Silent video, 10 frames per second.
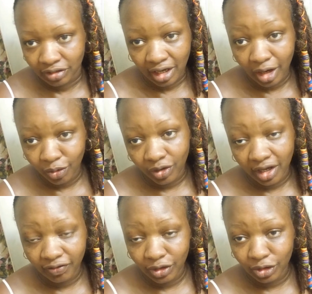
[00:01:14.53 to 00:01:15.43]
I won't
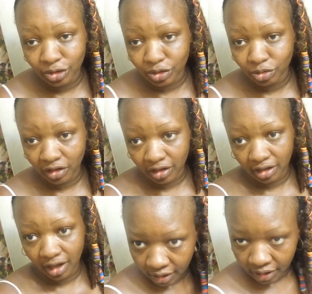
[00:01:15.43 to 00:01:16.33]
have to use more than
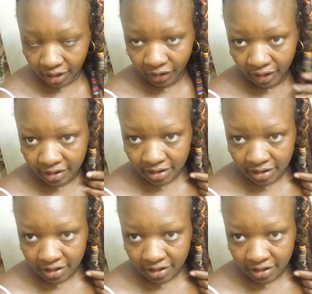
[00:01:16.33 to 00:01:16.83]
that. Okay,